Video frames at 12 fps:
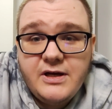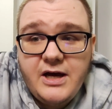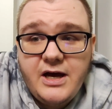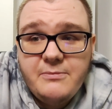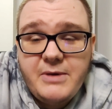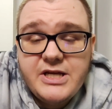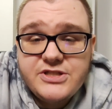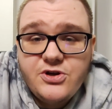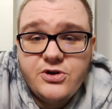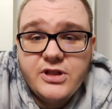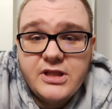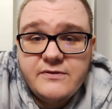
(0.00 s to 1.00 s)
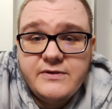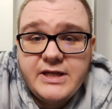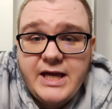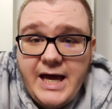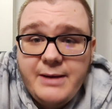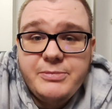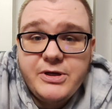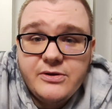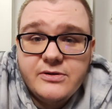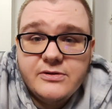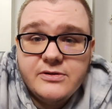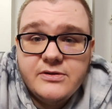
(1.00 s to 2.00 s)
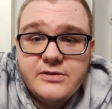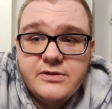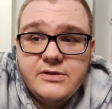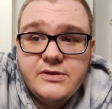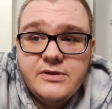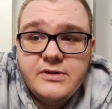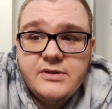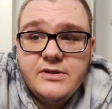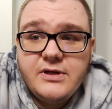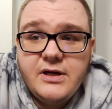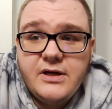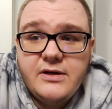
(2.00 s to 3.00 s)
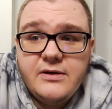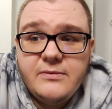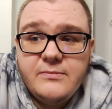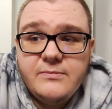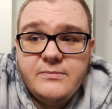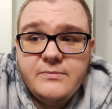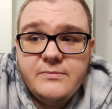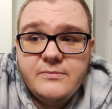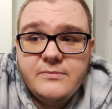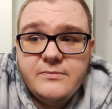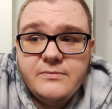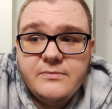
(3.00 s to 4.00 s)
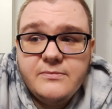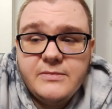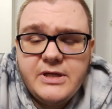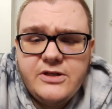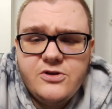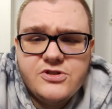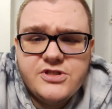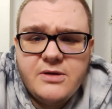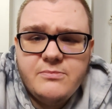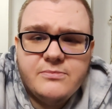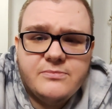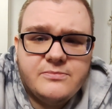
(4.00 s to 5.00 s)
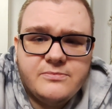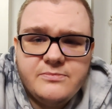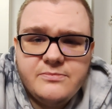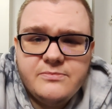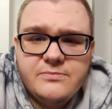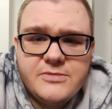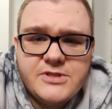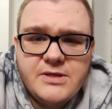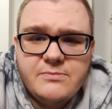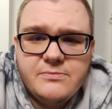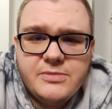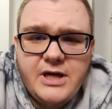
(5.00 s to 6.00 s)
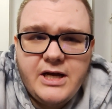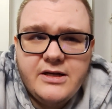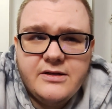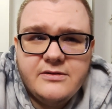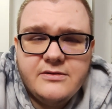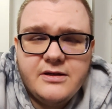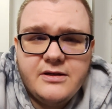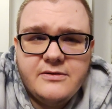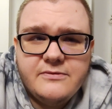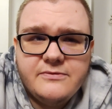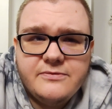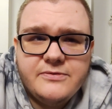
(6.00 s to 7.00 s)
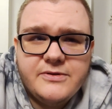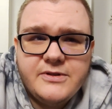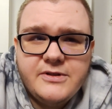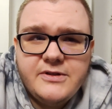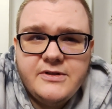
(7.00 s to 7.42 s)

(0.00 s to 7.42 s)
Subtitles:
I started living happier. And there's some kind of